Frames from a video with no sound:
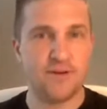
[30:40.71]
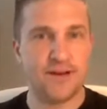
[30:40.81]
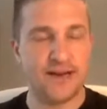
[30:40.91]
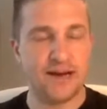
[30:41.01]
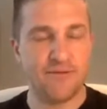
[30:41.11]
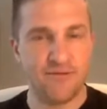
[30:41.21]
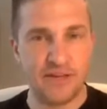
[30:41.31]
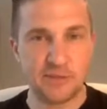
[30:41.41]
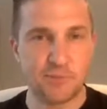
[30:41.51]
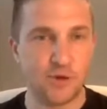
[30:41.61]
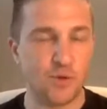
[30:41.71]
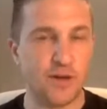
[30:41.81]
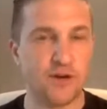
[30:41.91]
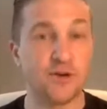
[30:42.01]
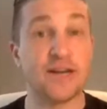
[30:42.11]
uh, Facebook,
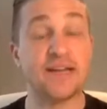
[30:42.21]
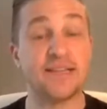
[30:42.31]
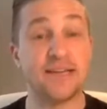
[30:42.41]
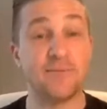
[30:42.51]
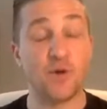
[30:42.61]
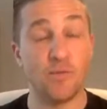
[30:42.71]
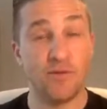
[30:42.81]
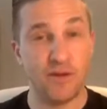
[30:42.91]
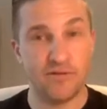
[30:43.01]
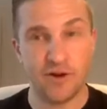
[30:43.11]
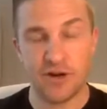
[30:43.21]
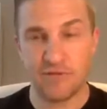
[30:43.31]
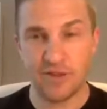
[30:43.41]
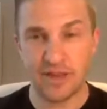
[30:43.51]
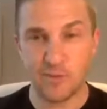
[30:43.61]
Twitter, or LinkedIn, hopefully you've heard
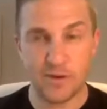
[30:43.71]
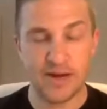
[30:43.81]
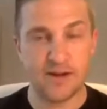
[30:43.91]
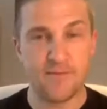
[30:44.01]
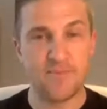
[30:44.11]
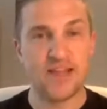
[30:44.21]
everything well.